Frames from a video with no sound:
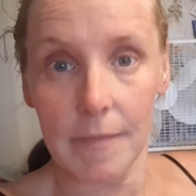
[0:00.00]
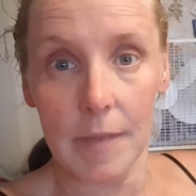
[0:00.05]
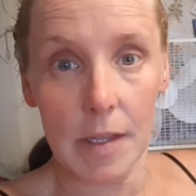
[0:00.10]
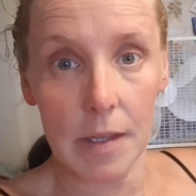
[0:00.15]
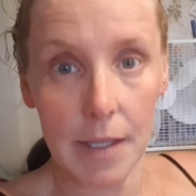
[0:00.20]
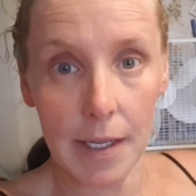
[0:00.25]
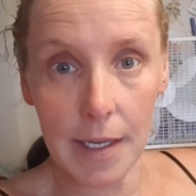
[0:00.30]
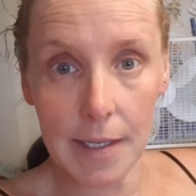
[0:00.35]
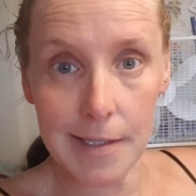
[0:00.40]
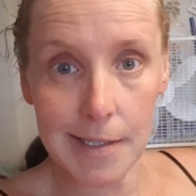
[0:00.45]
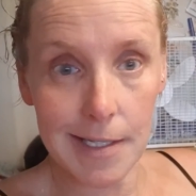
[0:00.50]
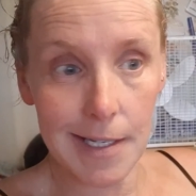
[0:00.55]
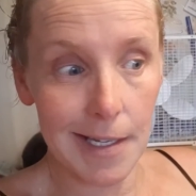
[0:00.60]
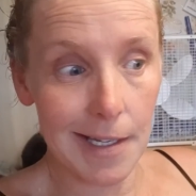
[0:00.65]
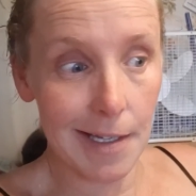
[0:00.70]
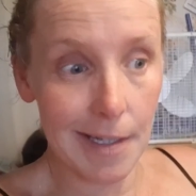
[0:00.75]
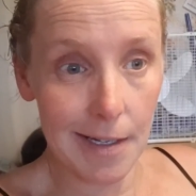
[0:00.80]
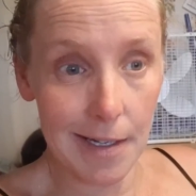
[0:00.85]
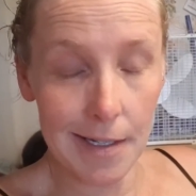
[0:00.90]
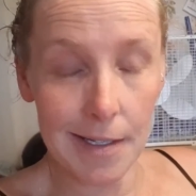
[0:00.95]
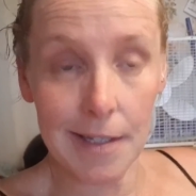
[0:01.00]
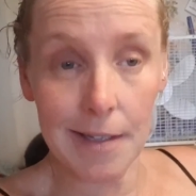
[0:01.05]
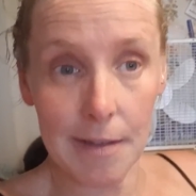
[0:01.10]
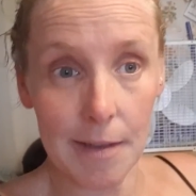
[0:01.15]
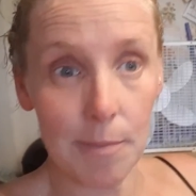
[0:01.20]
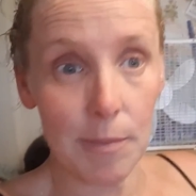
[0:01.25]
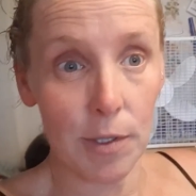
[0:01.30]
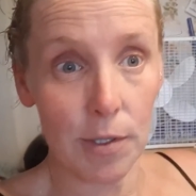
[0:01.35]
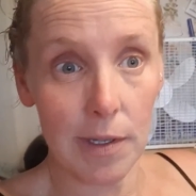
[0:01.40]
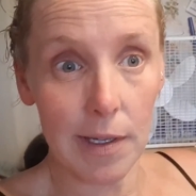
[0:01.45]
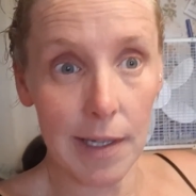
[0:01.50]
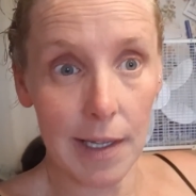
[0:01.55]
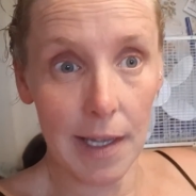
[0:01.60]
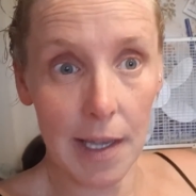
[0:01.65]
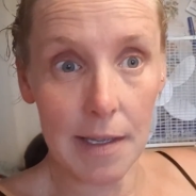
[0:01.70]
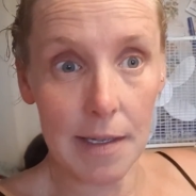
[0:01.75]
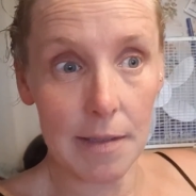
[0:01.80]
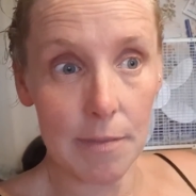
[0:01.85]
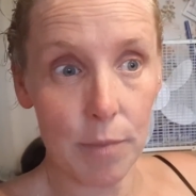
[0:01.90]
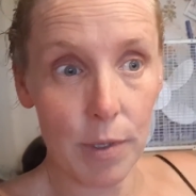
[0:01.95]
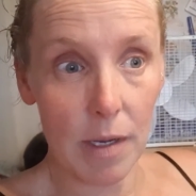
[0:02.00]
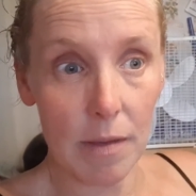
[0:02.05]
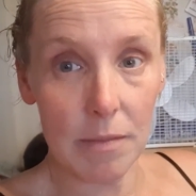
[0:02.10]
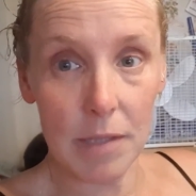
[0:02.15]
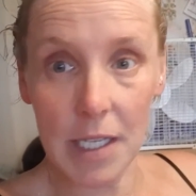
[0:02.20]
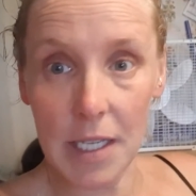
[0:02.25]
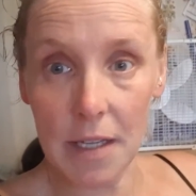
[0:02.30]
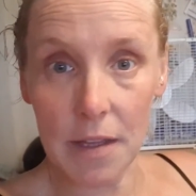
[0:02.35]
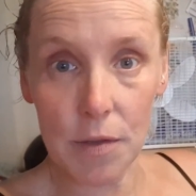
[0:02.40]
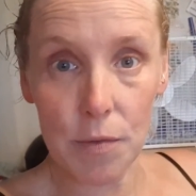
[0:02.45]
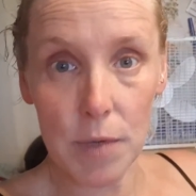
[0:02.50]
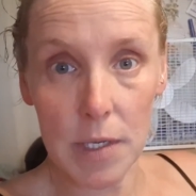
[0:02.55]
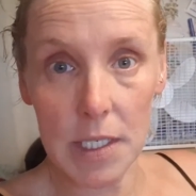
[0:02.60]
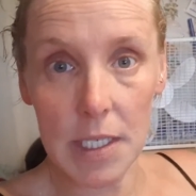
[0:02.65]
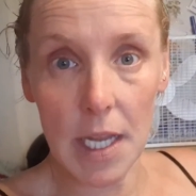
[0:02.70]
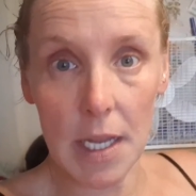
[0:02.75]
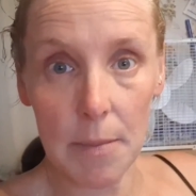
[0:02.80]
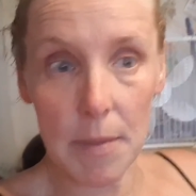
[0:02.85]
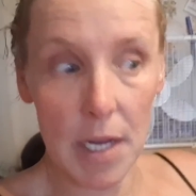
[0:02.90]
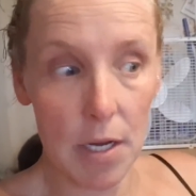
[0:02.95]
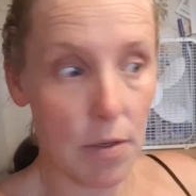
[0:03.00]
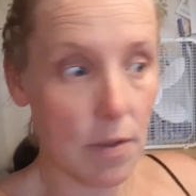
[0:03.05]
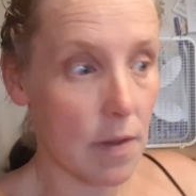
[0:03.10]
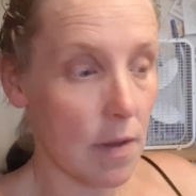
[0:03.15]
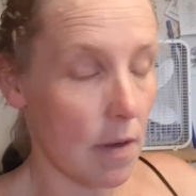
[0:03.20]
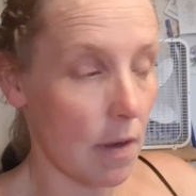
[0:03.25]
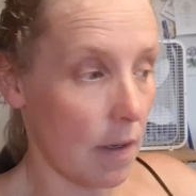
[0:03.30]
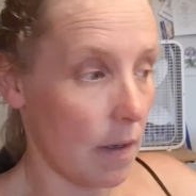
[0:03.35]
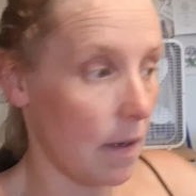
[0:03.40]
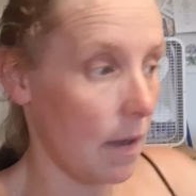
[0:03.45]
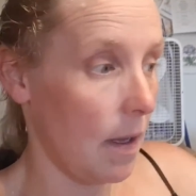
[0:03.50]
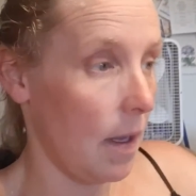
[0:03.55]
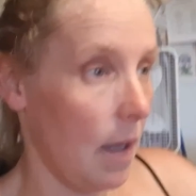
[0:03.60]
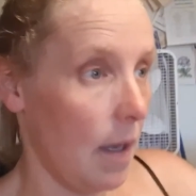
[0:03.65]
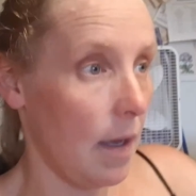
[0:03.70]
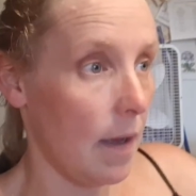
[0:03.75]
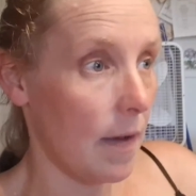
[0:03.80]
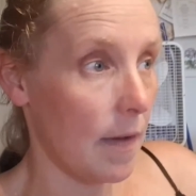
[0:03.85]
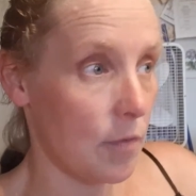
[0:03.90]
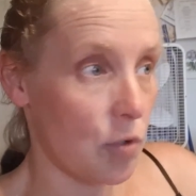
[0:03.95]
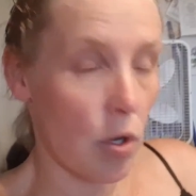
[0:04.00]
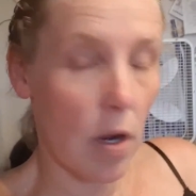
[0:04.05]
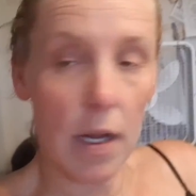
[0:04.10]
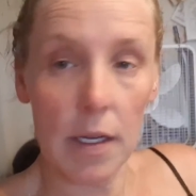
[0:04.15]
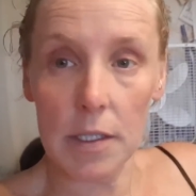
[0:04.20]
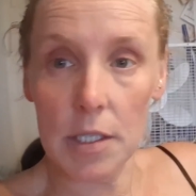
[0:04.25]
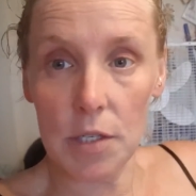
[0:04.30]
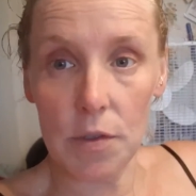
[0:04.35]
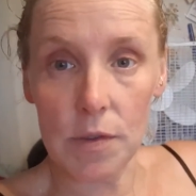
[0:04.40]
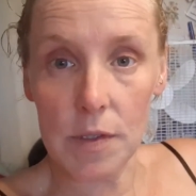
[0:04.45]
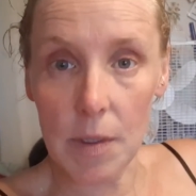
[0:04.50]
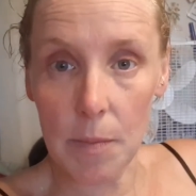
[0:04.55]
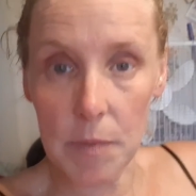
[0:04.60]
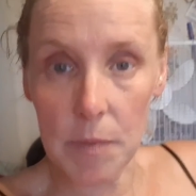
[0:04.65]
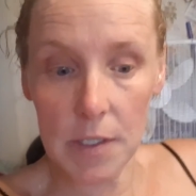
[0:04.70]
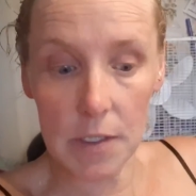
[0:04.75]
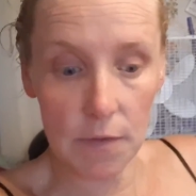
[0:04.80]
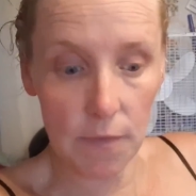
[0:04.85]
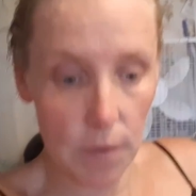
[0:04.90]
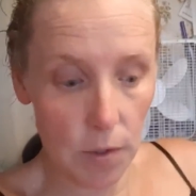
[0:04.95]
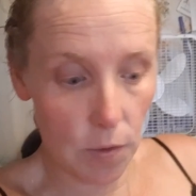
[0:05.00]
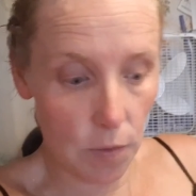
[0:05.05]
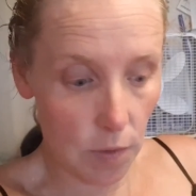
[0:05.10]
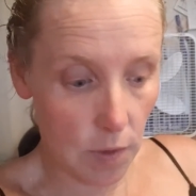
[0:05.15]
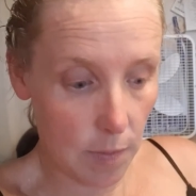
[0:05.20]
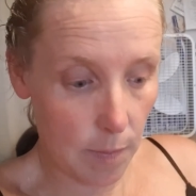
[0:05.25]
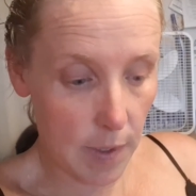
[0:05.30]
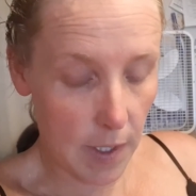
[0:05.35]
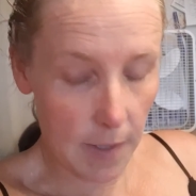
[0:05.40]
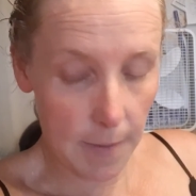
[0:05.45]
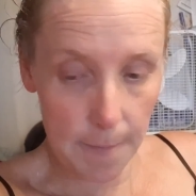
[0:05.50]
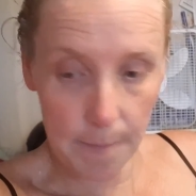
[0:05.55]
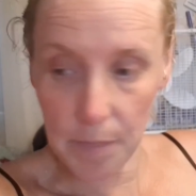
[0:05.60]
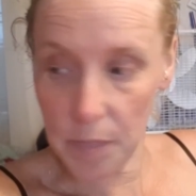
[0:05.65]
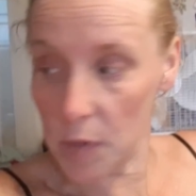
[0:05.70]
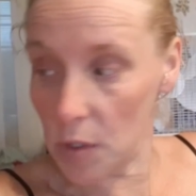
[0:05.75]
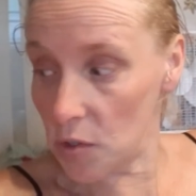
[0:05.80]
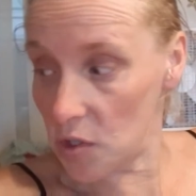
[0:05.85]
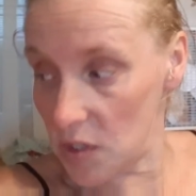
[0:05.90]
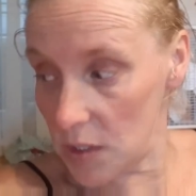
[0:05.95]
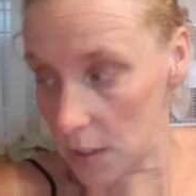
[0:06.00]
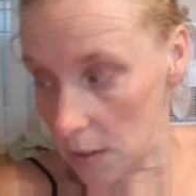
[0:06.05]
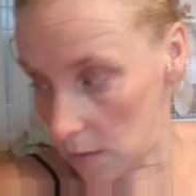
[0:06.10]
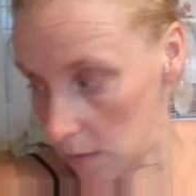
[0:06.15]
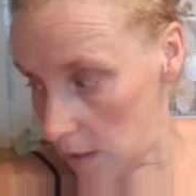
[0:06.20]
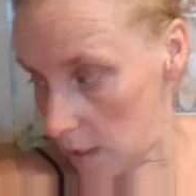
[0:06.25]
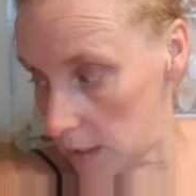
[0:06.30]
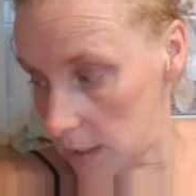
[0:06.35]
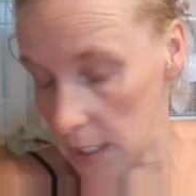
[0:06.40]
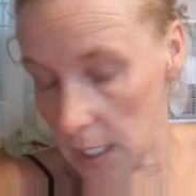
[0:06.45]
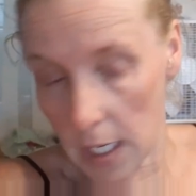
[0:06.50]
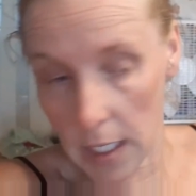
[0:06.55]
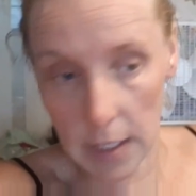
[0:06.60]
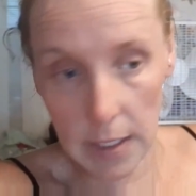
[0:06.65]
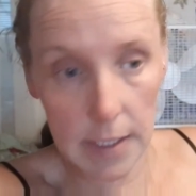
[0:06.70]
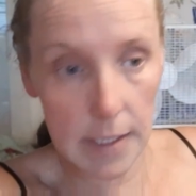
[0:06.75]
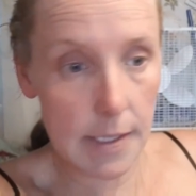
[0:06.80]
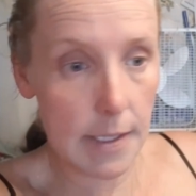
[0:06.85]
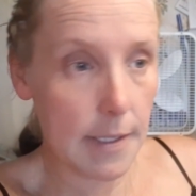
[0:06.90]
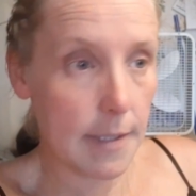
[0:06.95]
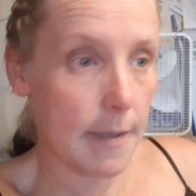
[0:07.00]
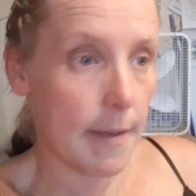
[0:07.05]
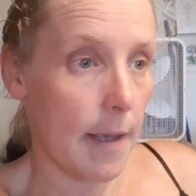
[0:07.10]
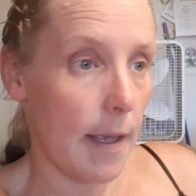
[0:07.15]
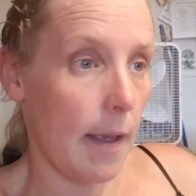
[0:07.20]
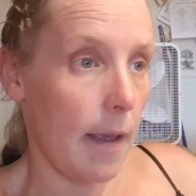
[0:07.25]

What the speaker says: like I say, I'm looking at probably a 3-day marathon of trying to use up this food, but there's still lots of ice.